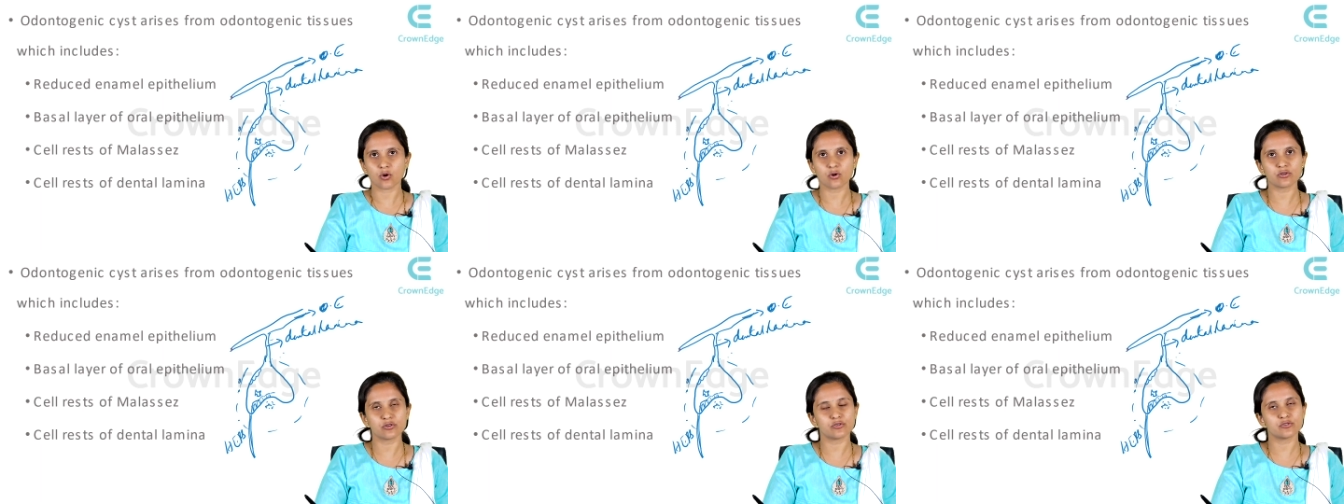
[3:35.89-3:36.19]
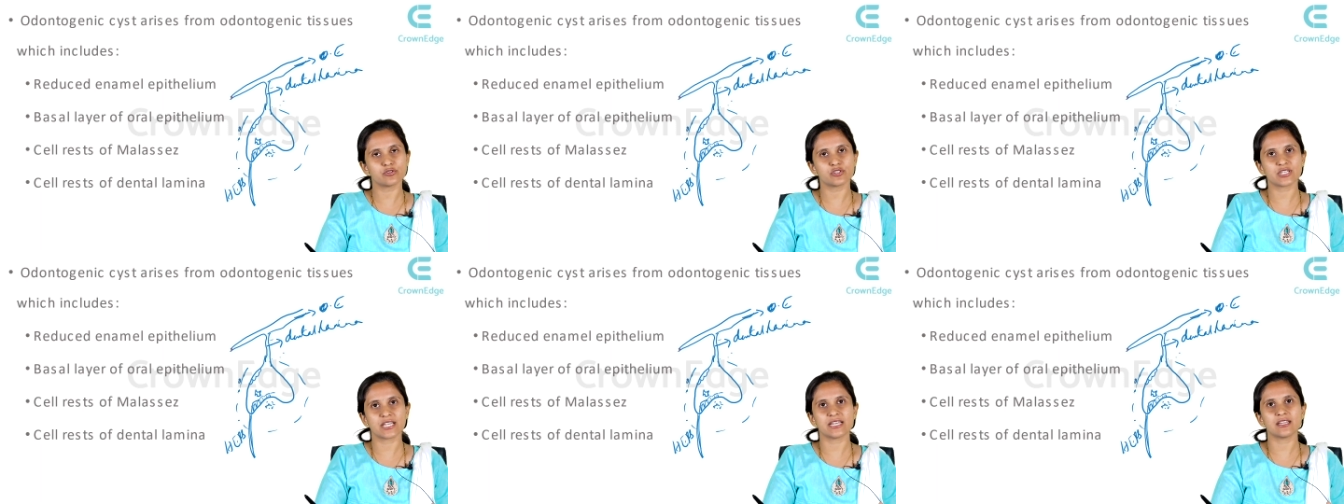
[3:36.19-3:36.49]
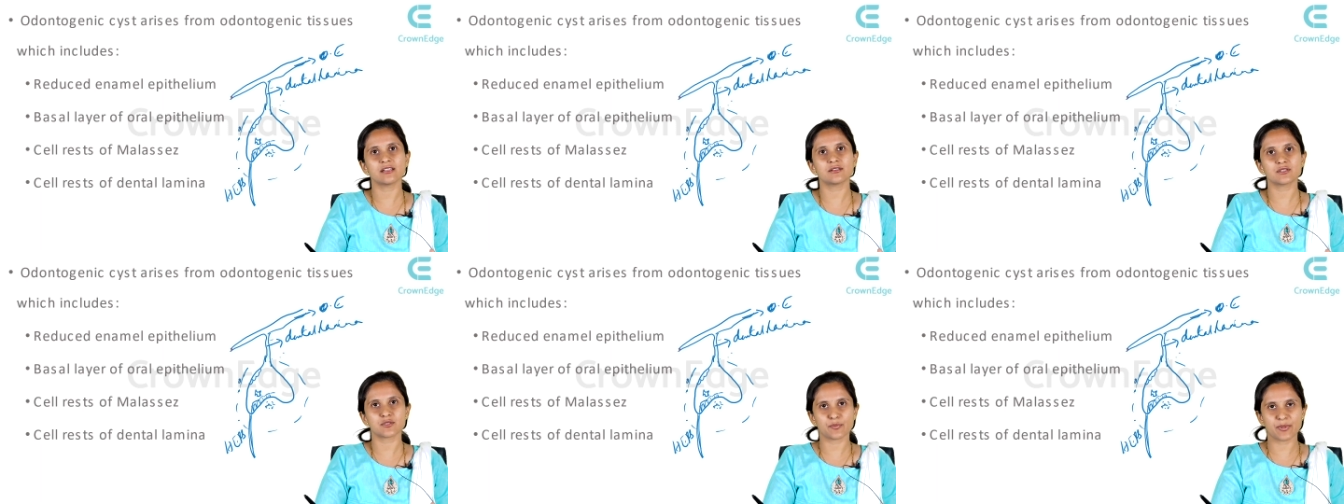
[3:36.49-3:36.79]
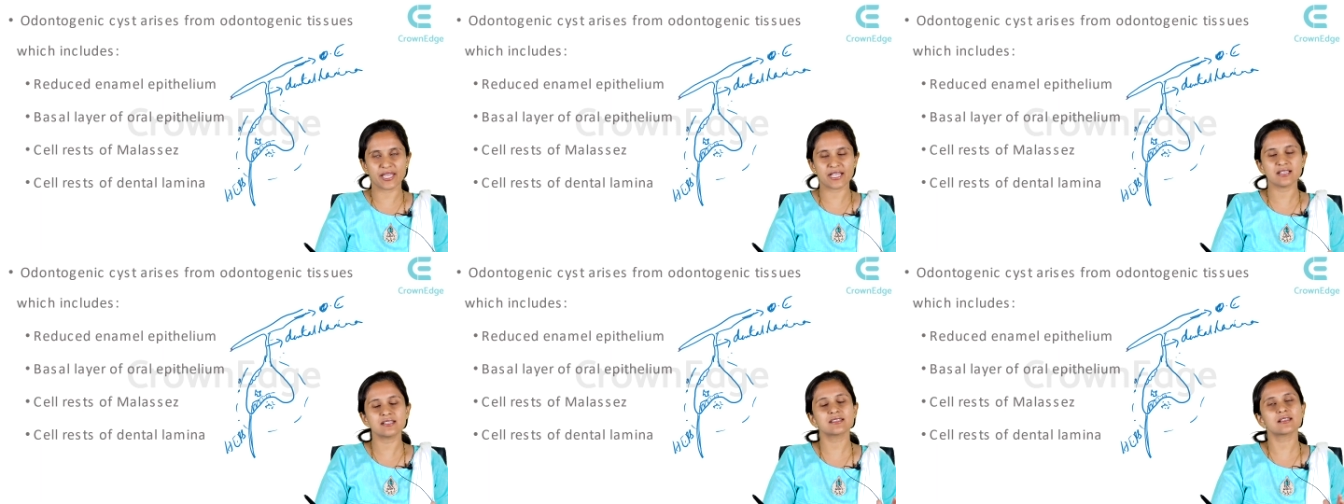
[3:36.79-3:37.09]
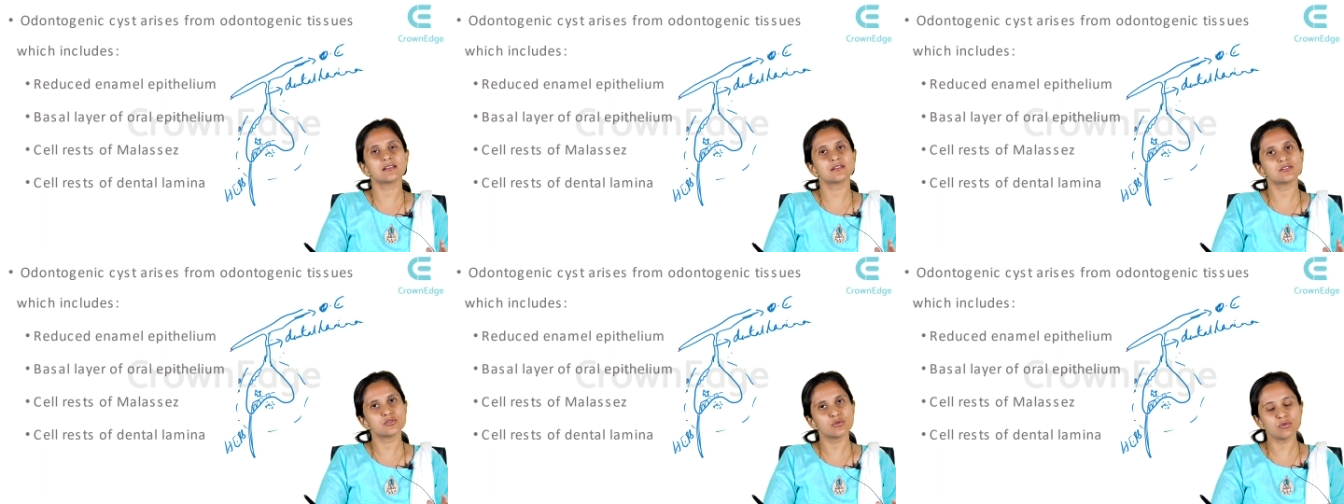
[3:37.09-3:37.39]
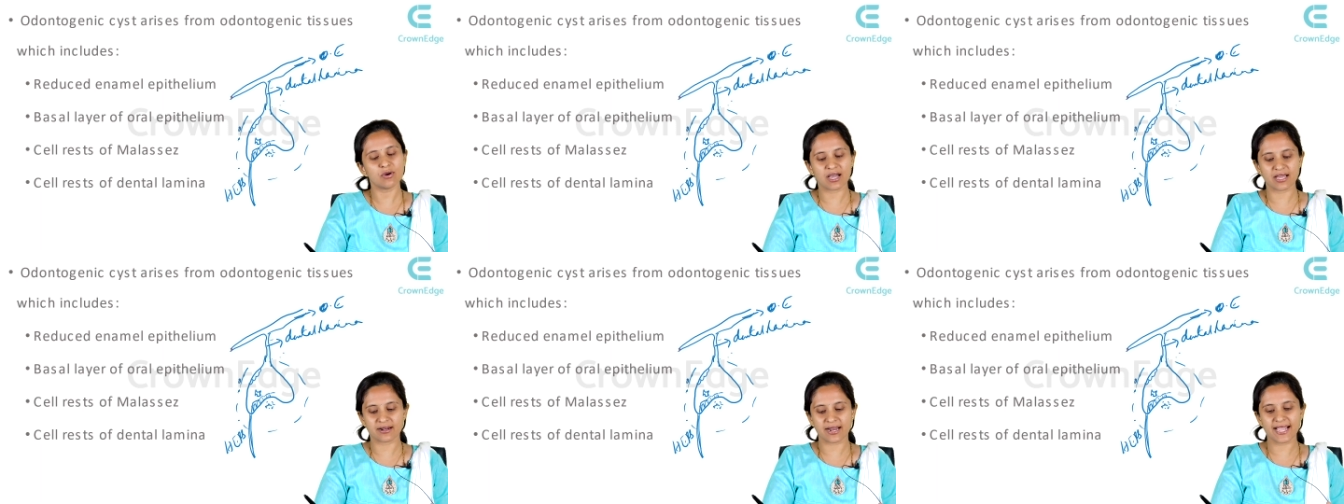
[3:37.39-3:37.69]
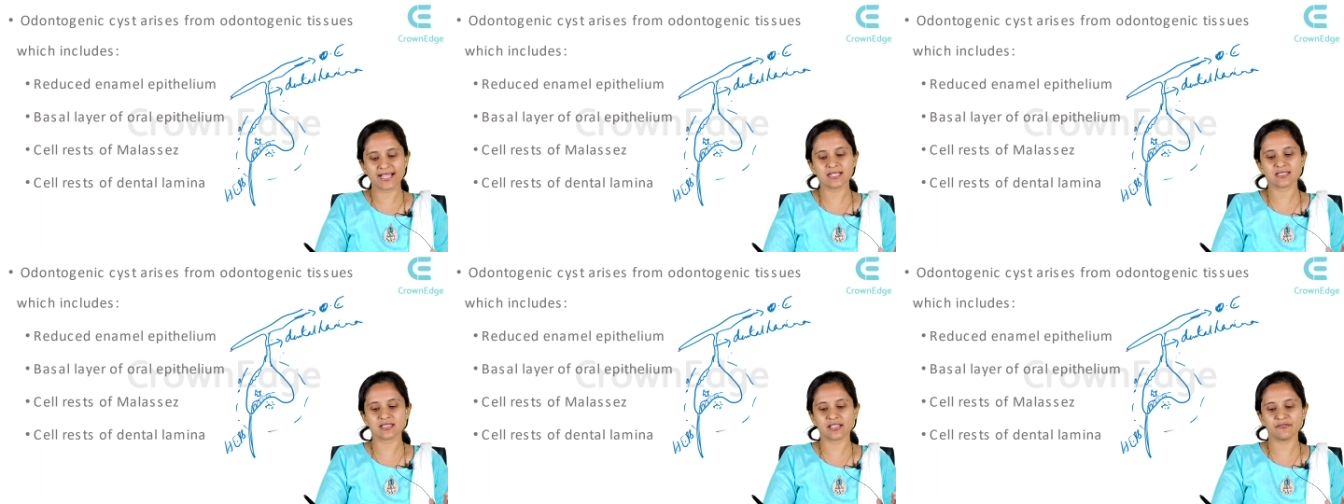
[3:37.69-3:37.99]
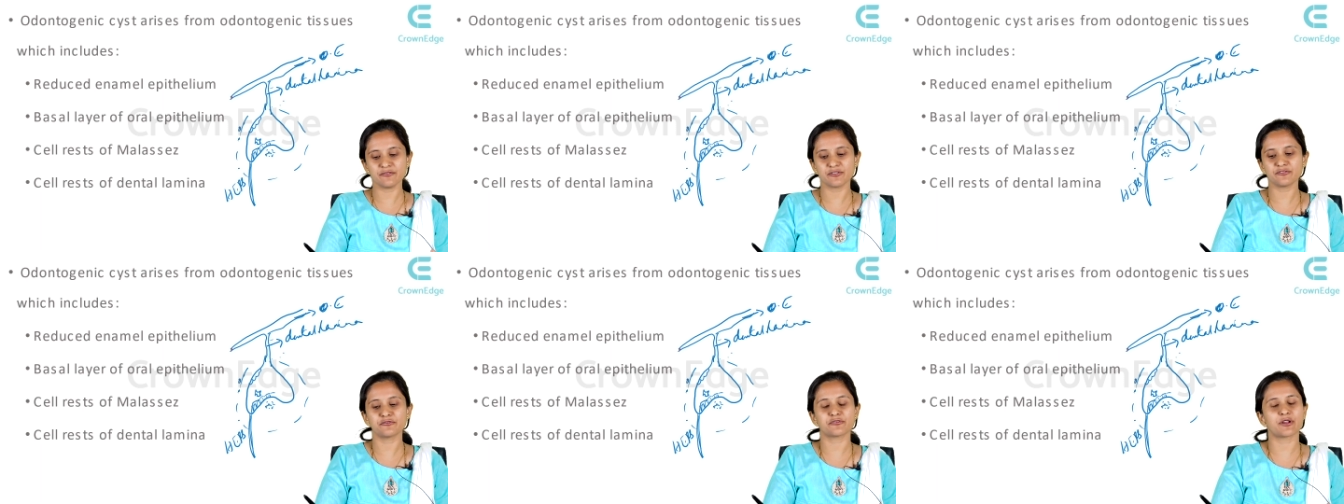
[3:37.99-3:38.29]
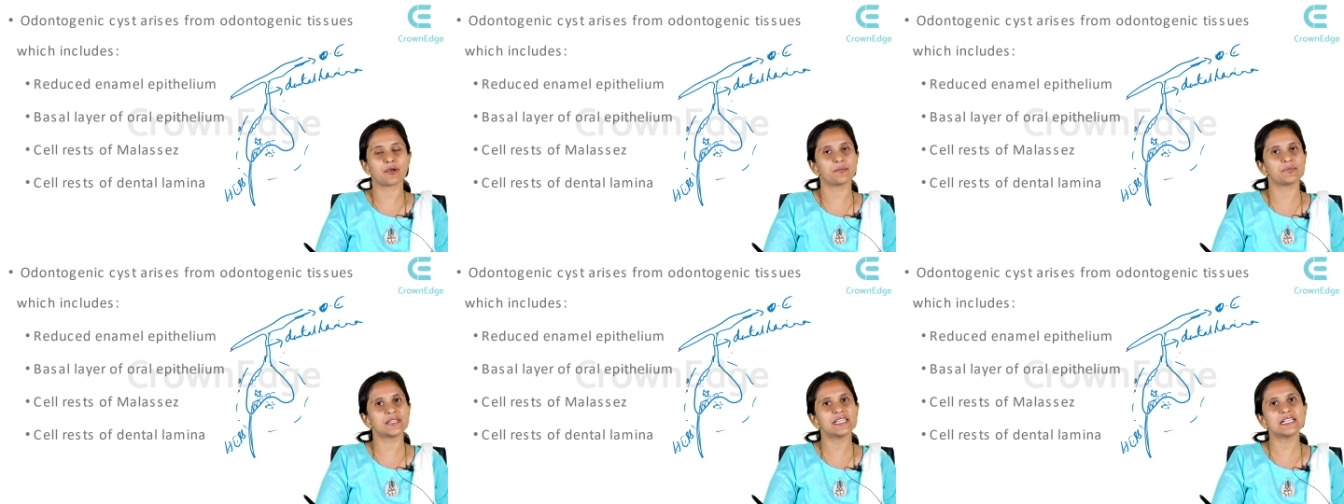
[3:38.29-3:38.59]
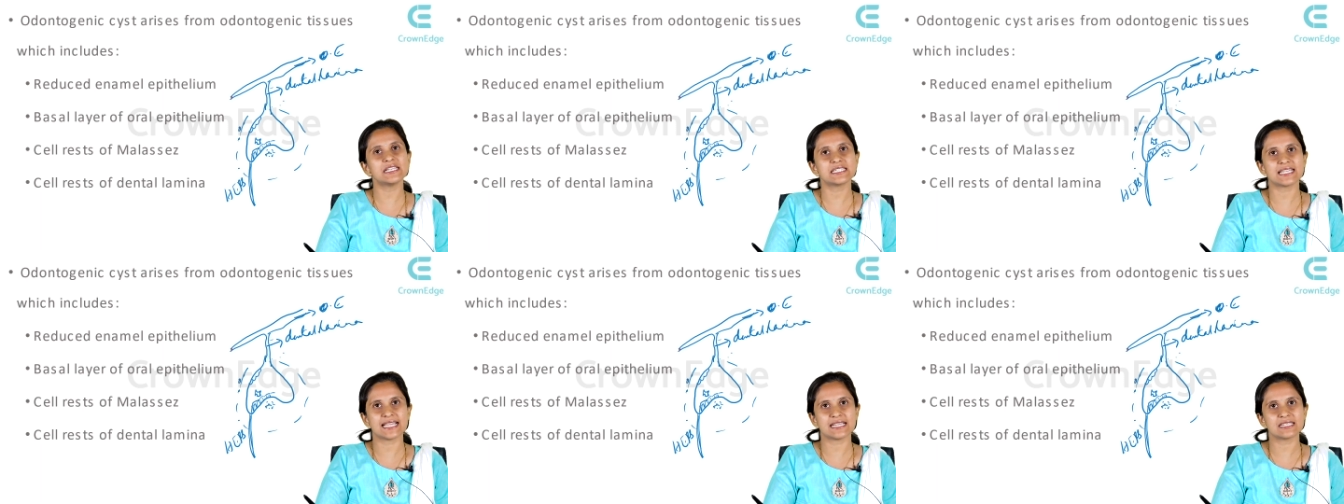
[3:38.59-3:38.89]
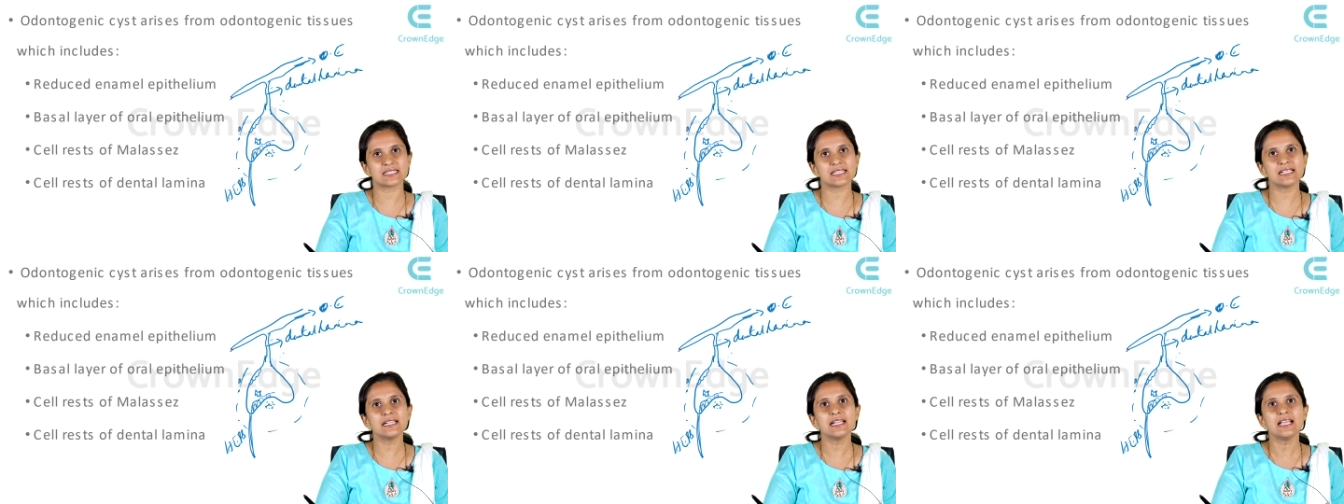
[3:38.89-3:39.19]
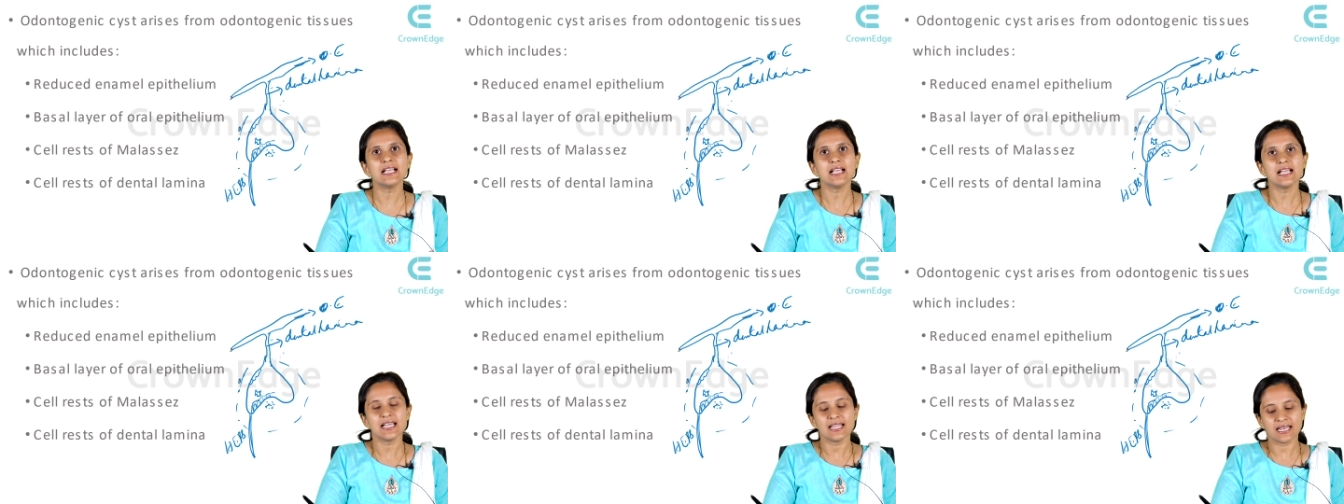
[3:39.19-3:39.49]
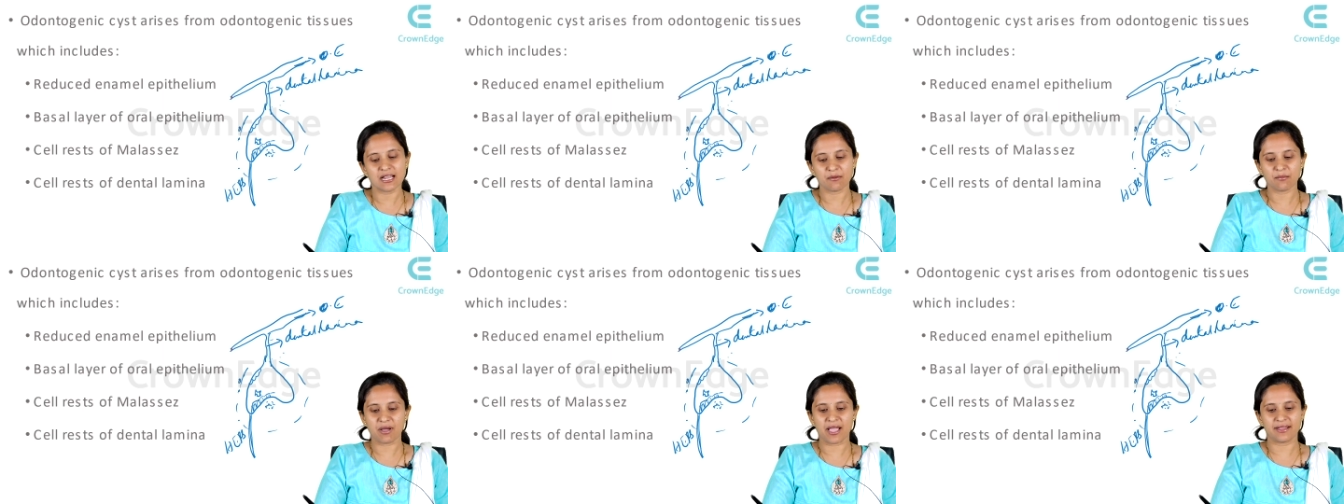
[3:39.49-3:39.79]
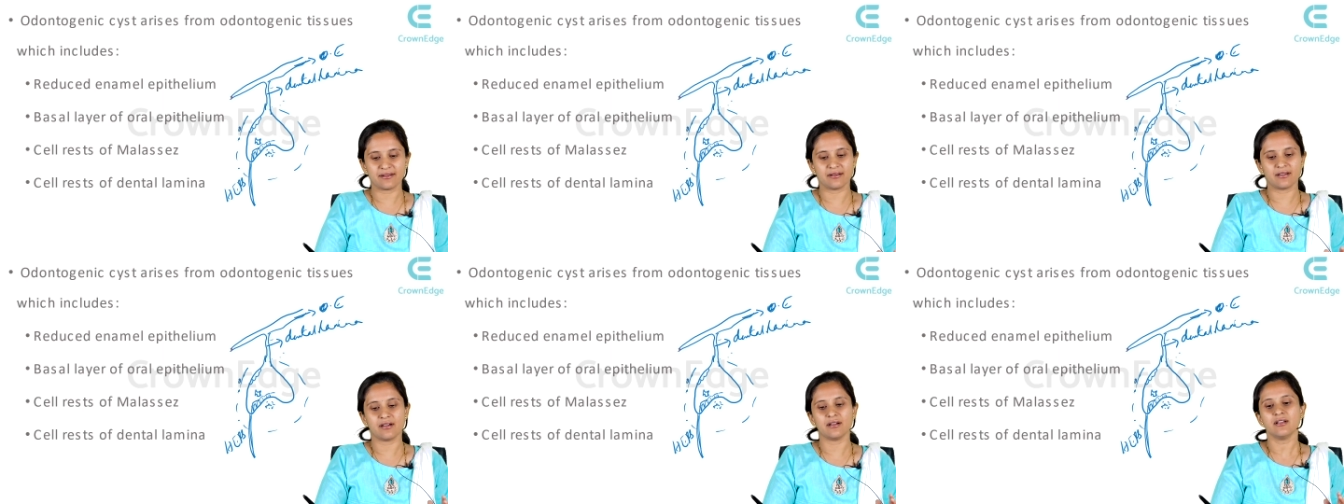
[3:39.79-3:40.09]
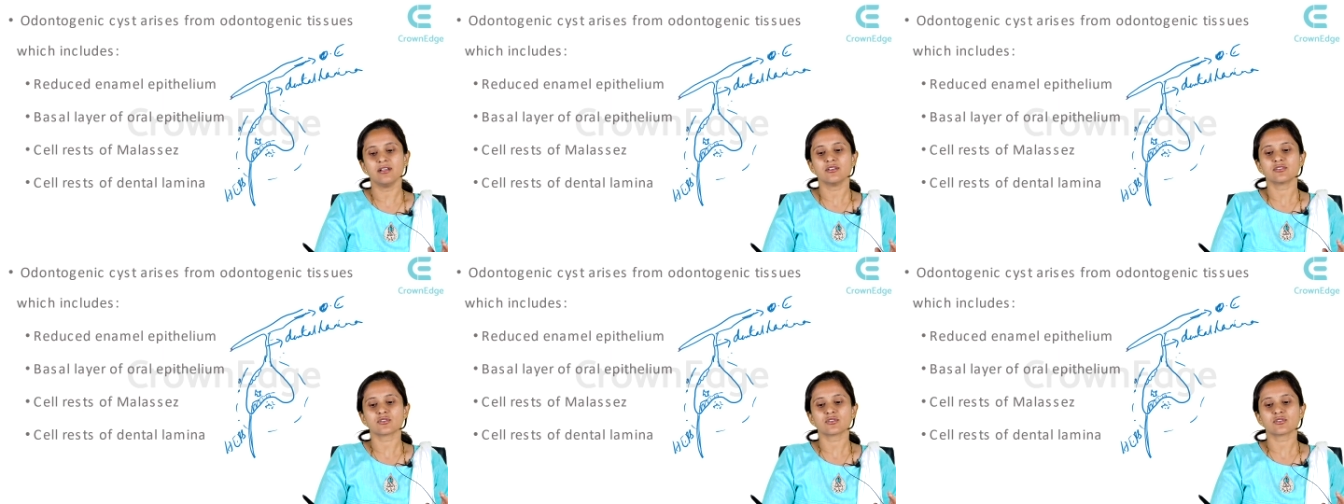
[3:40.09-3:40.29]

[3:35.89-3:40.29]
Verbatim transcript: odontogenic space do arise even from the dental lamina.